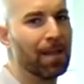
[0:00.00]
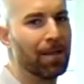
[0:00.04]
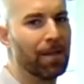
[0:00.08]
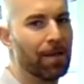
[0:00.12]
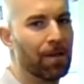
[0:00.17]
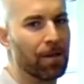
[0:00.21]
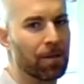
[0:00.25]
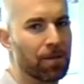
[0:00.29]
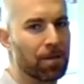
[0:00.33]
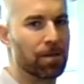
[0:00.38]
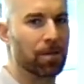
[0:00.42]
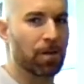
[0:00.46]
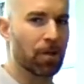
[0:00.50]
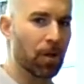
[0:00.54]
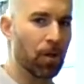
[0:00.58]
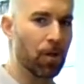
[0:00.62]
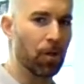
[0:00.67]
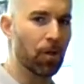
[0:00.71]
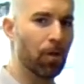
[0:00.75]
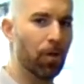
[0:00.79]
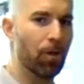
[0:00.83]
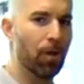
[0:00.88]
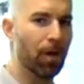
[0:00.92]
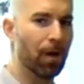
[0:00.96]
There's
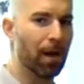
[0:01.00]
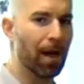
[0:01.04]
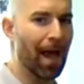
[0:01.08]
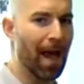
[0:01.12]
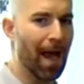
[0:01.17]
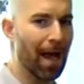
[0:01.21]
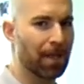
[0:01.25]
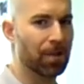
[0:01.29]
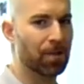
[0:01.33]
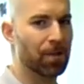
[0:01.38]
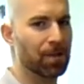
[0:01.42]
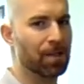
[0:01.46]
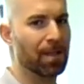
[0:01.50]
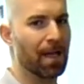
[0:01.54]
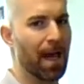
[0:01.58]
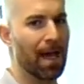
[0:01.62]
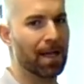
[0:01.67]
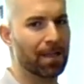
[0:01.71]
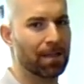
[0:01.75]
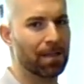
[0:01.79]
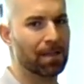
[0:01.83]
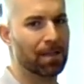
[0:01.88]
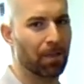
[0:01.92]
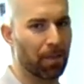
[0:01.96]
two
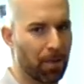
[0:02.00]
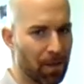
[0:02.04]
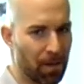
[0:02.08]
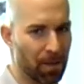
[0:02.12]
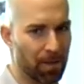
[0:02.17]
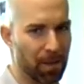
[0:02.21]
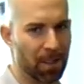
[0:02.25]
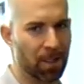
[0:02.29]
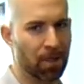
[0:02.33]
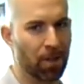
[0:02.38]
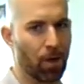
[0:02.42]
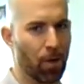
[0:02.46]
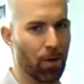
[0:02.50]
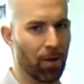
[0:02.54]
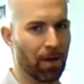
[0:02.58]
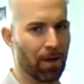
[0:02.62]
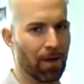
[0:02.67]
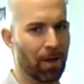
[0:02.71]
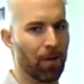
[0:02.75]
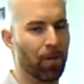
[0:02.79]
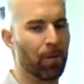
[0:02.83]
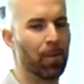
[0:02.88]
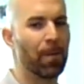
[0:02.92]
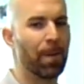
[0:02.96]
exercises I'm going to be showing
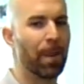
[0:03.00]
you.